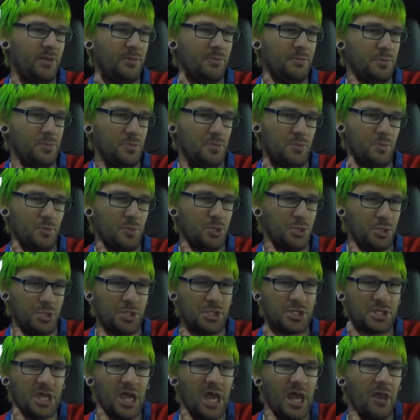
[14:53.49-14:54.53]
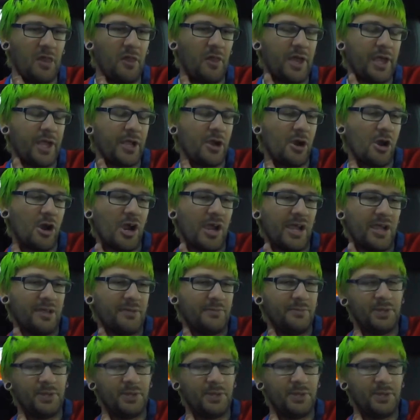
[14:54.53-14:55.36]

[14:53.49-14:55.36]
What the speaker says: and was just kind of like, all right,